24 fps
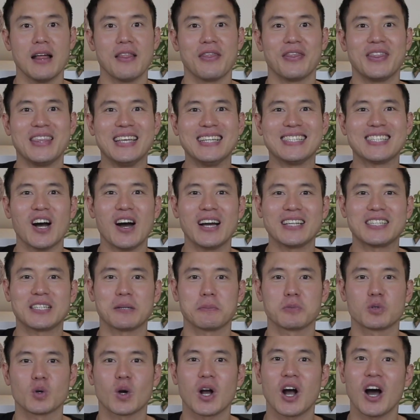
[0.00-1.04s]
These
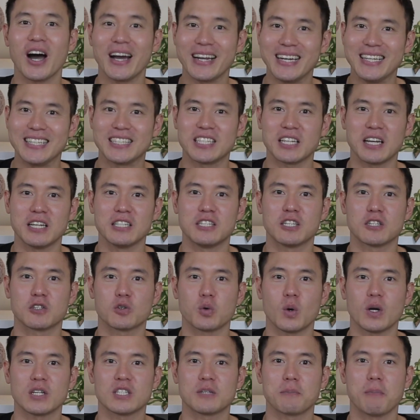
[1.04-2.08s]
items were kindly donated
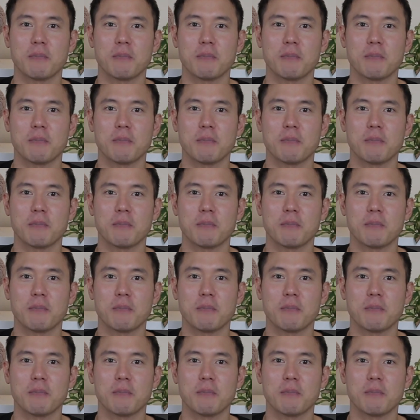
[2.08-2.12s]
to us